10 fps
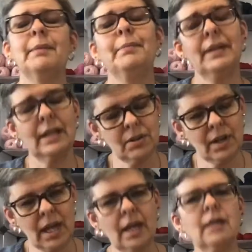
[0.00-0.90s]
But that's
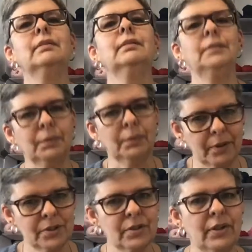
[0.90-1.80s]
okay. We will
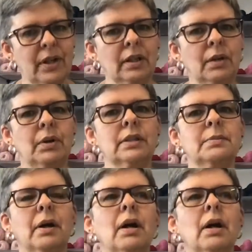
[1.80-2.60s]
persevere and go on tomorrow.